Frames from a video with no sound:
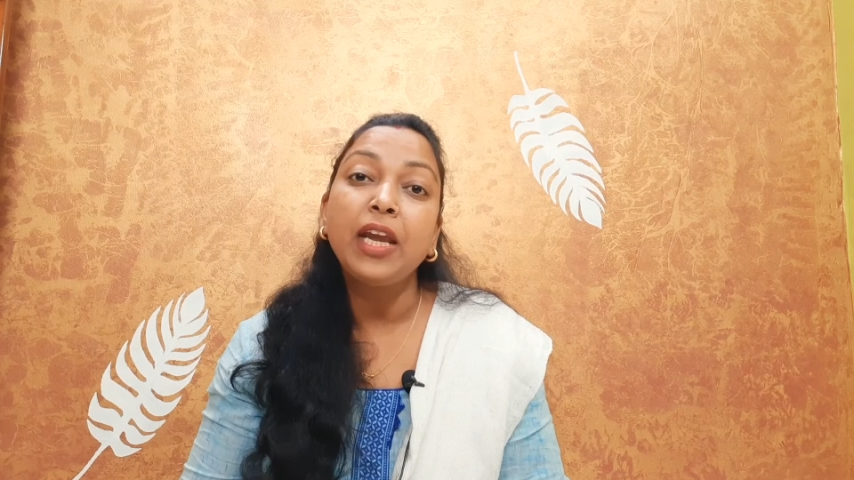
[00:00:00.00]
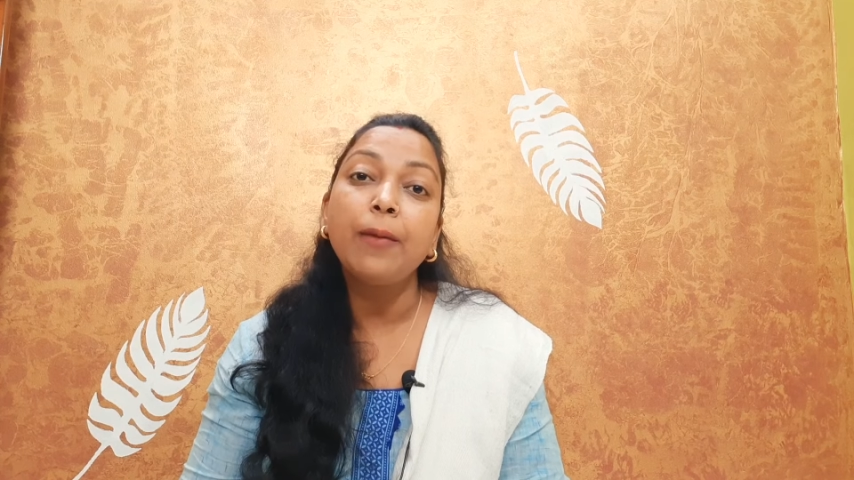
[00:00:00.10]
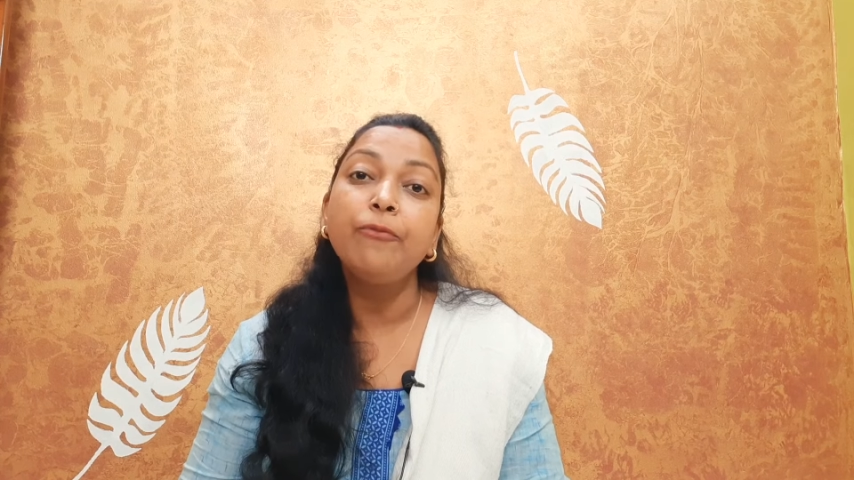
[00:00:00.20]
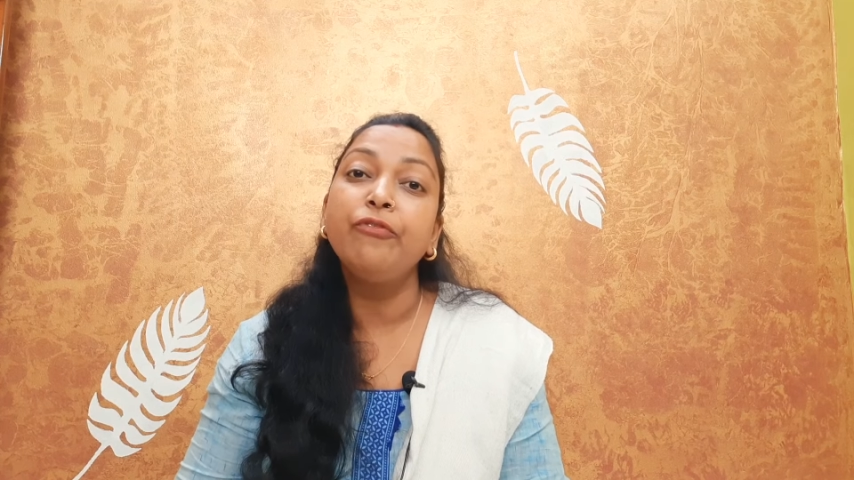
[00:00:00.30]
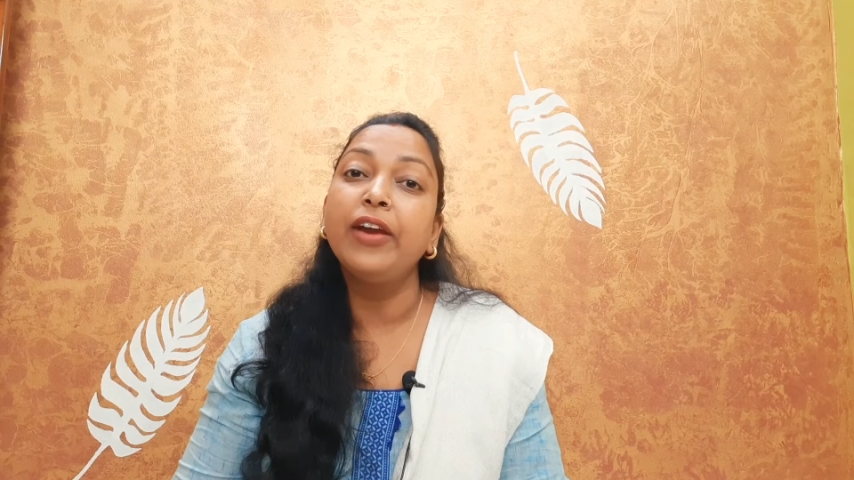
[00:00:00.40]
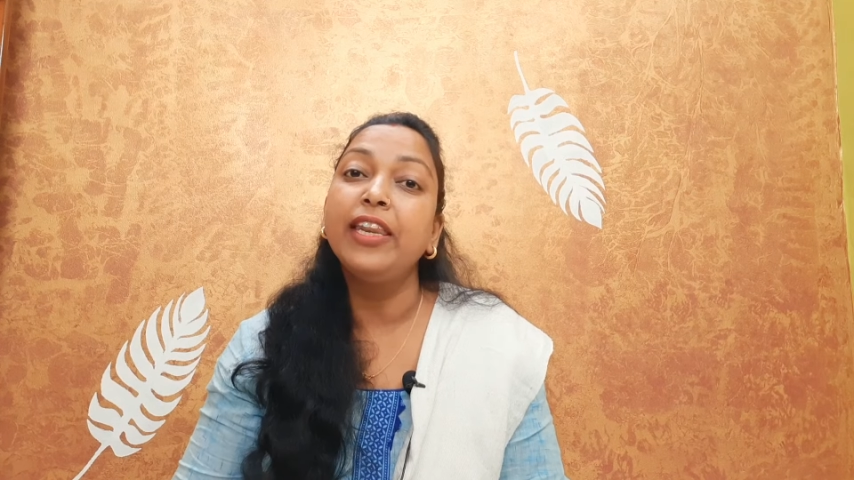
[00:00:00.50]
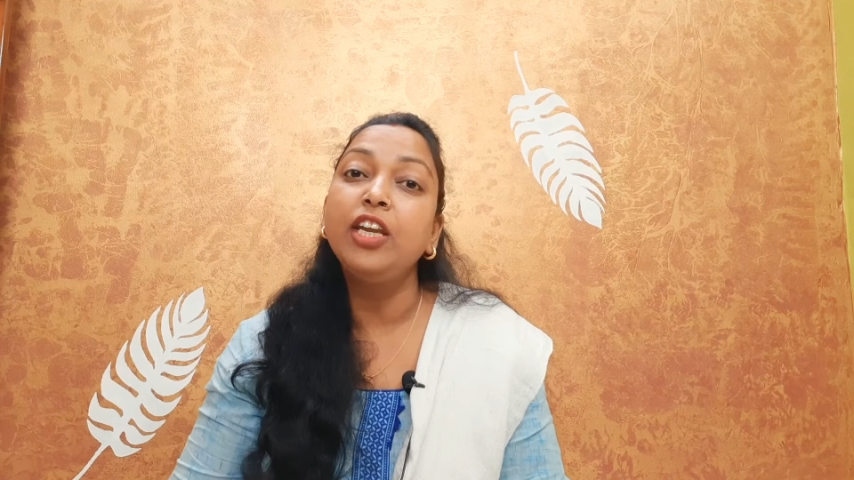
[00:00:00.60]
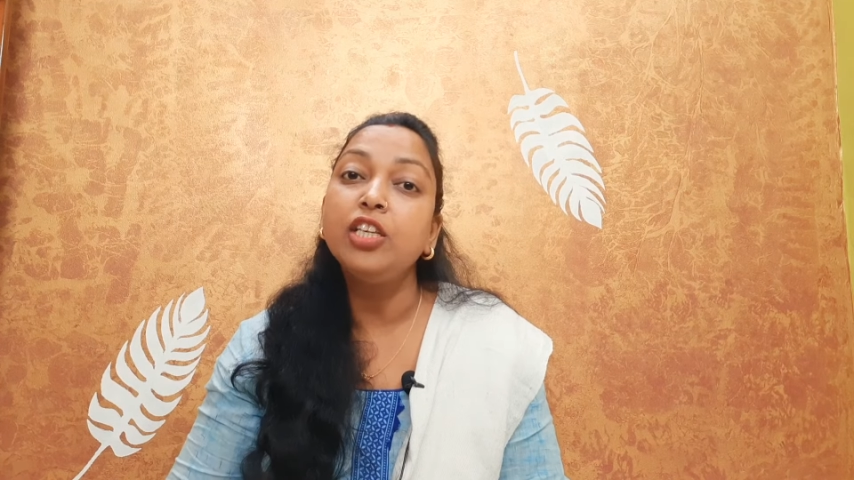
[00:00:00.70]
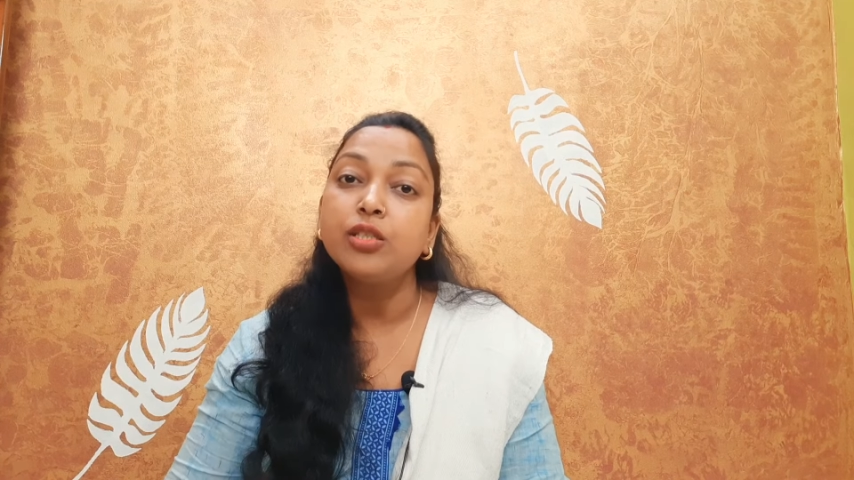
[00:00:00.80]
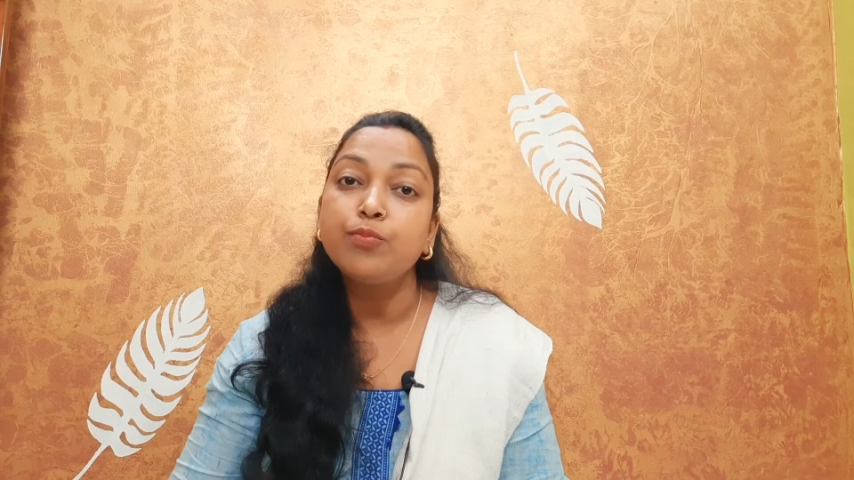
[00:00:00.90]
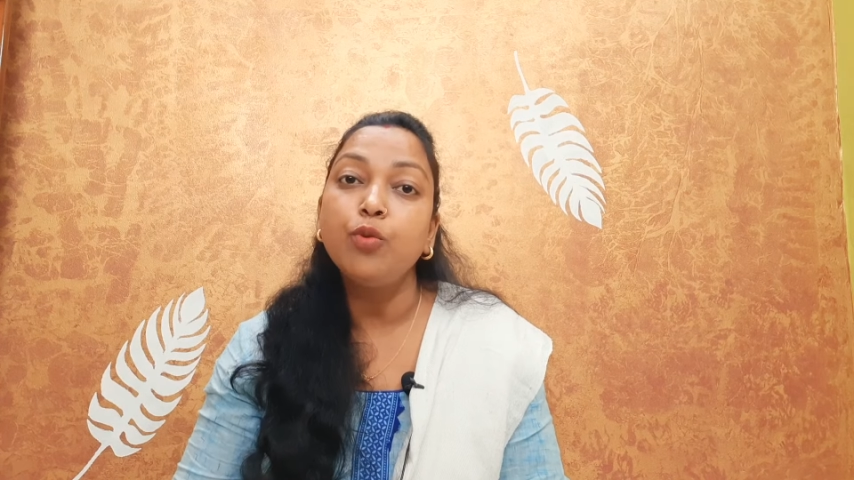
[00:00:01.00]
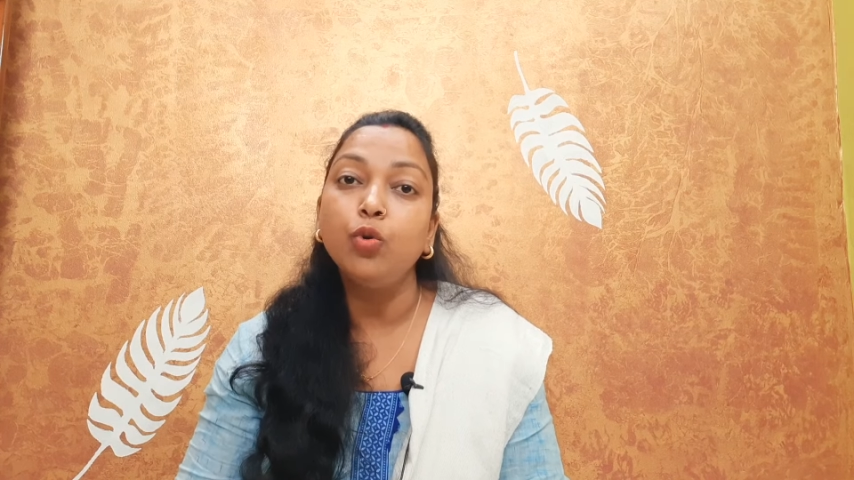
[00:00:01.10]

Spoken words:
very smooth.